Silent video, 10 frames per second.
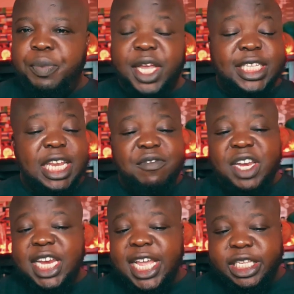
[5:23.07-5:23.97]
Doesn't
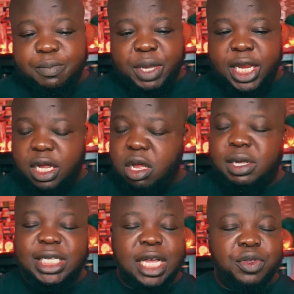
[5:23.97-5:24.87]
even need to be in a
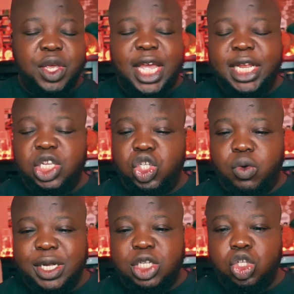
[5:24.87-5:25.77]
cocktail. You can enjoy
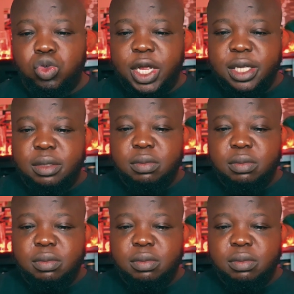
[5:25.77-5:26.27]
it straight.